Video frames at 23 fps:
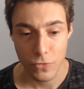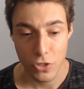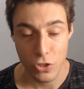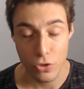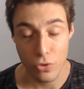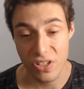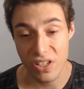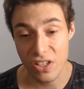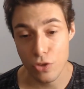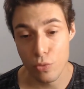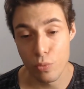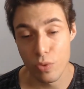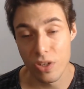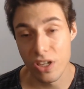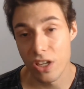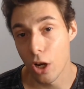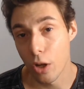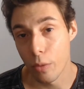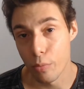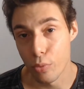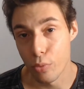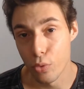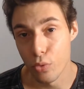so since we
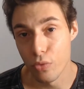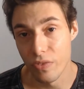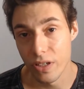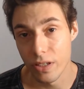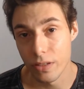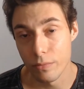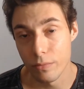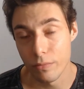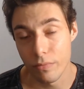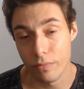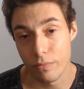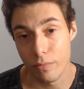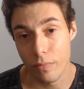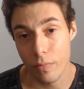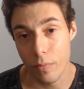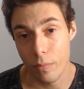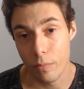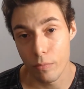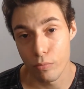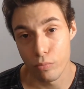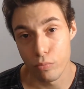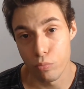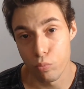cannot prove it,
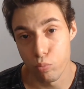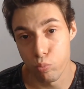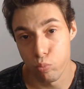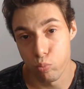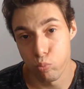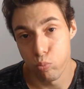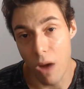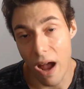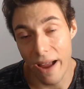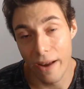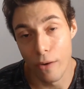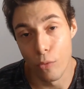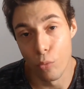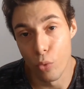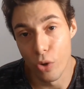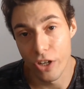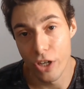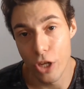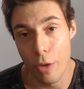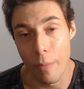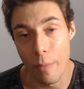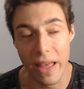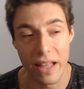I
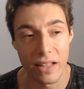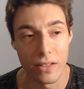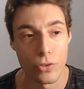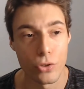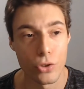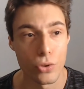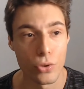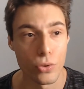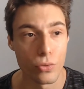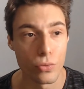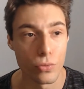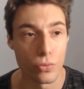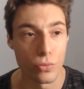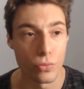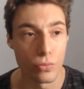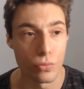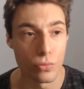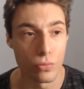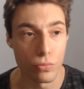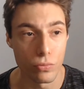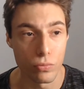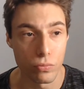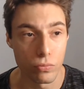recommend
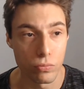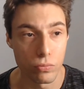to